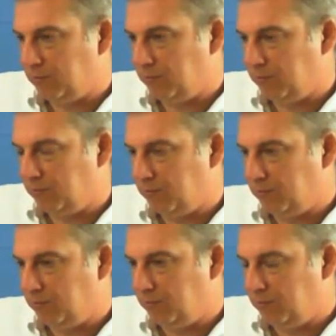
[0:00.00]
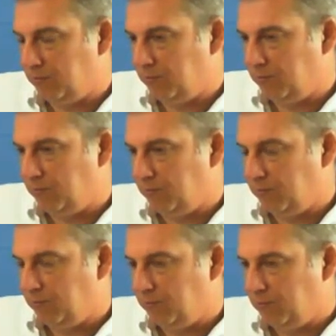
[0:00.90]

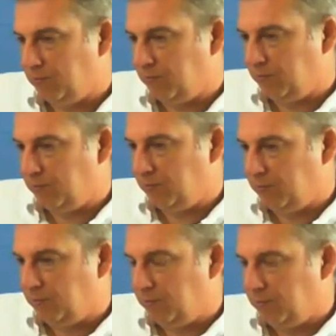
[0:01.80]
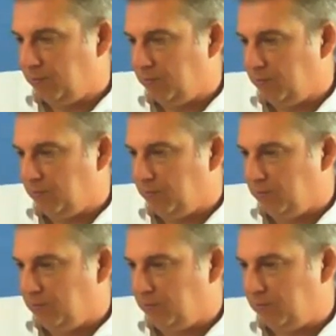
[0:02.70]

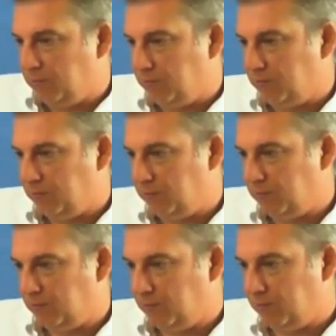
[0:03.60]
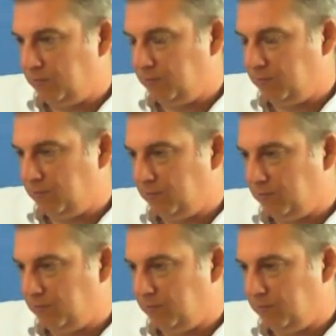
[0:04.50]

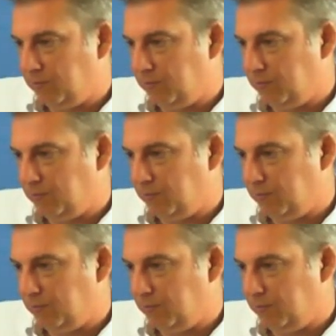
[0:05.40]
[no speech]